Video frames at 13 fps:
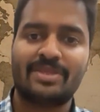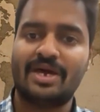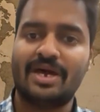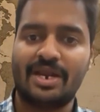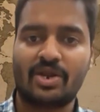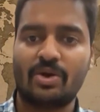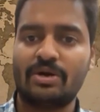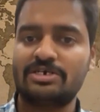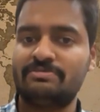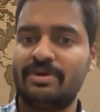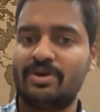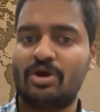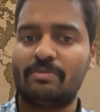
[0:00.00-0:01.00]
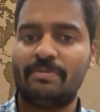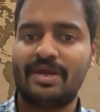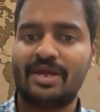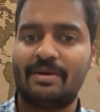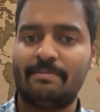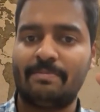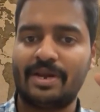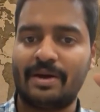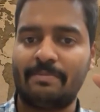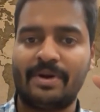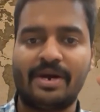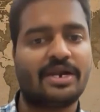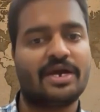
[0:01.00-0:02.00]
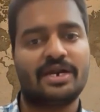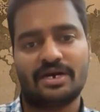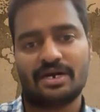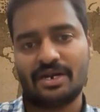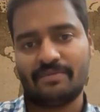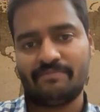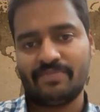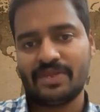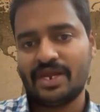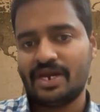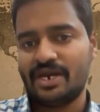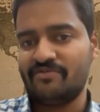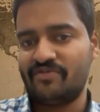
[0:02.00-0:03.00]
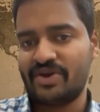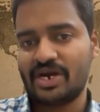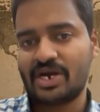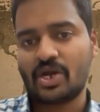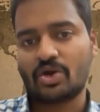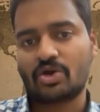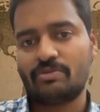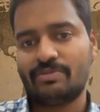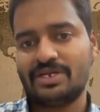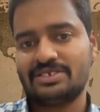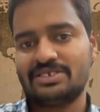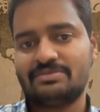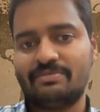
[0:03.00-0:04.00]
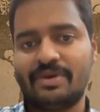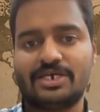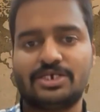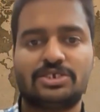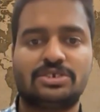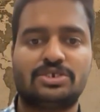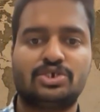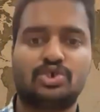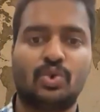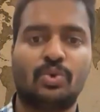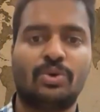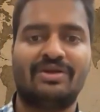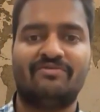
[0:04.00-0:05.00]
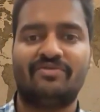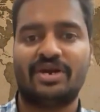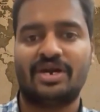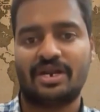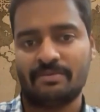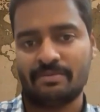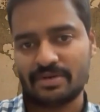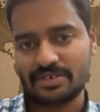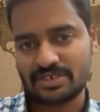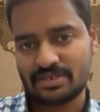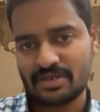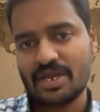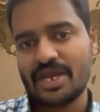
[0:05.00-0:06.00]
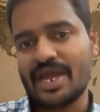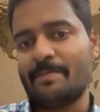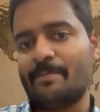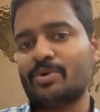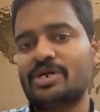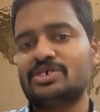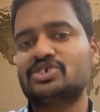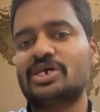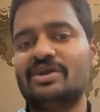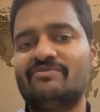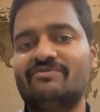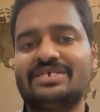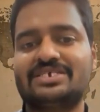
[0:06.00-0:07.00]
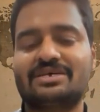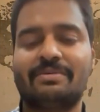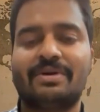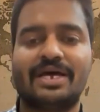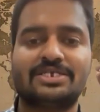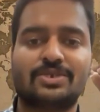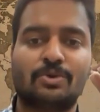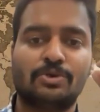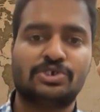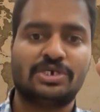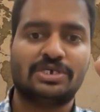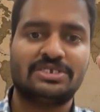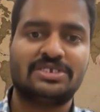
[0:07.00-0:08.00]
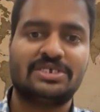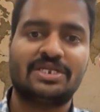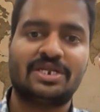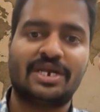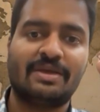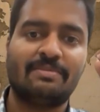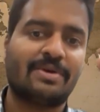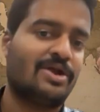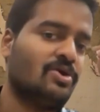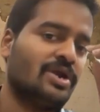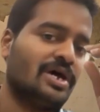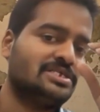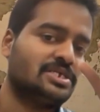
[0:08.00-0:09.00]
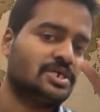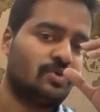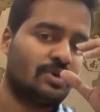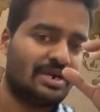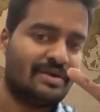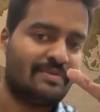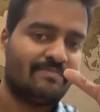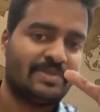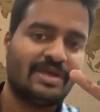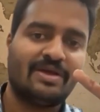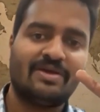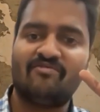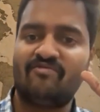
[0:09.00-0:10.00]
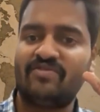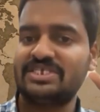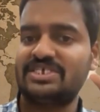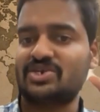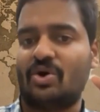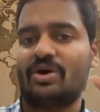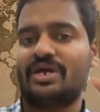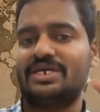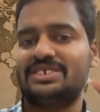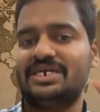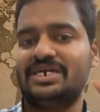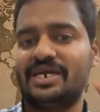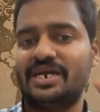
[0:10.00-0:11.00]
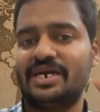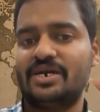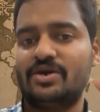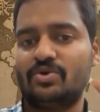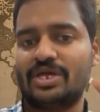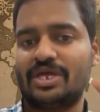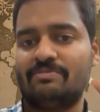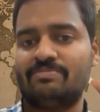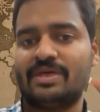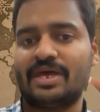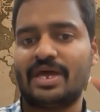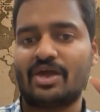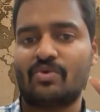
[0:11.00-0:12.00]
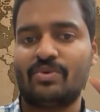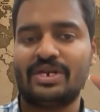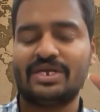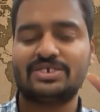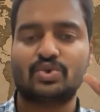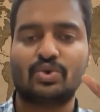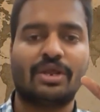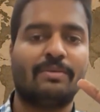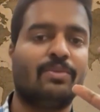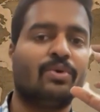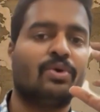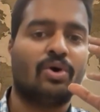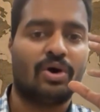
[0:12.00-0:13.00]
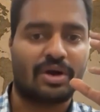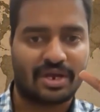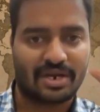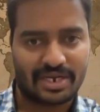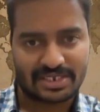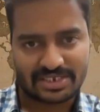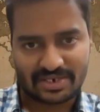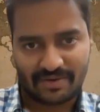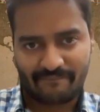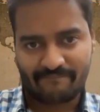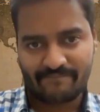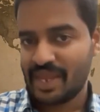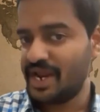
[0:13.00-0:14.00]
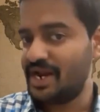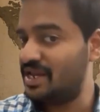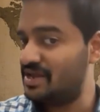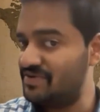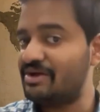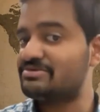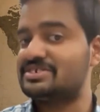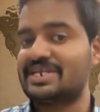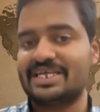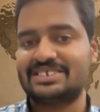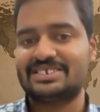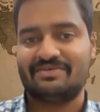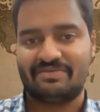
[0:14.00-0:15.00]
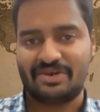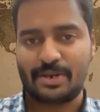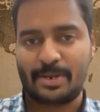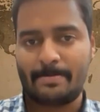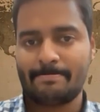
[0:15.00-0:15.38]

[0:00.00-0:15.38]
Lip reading: Records may not be updated correctly. Different documents may show different numbers. A potential investor may ask questions that the team cannot answer quickly. Finstock is intended to keep the equity story more organized. And here we have stage 7.